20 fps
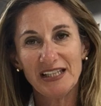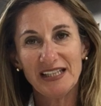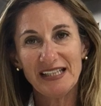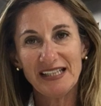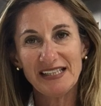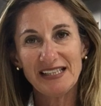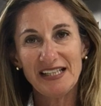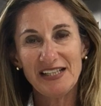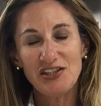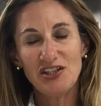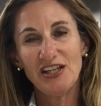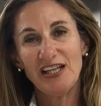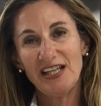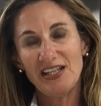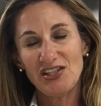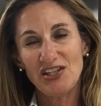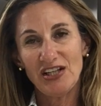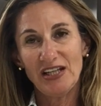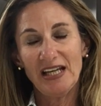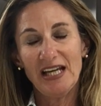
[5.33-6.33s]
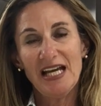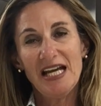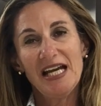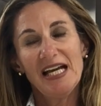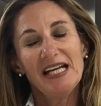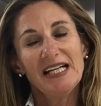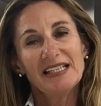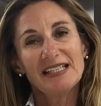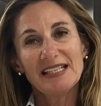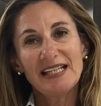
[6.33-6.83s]
Clinic Teaching Kitchen.
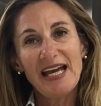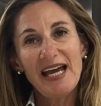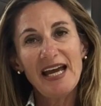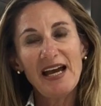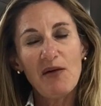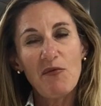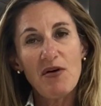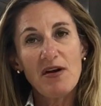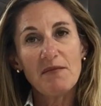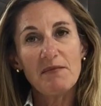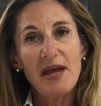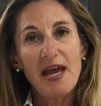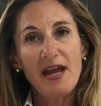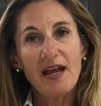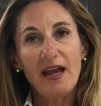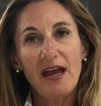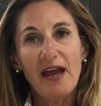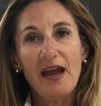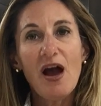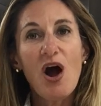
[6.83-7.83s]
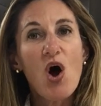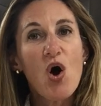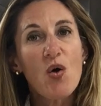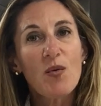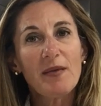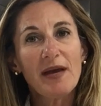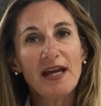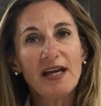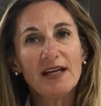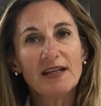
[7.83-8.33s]
Today I want to make a
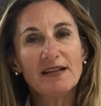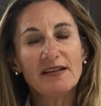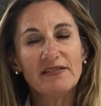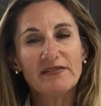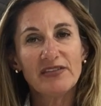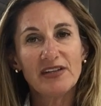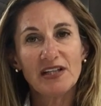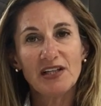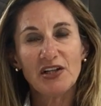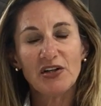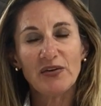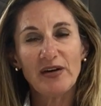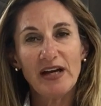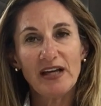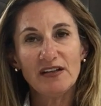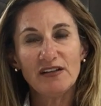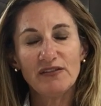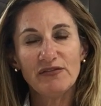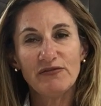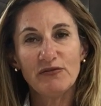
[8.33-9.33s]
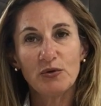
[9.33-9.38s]
homemade vinaigrette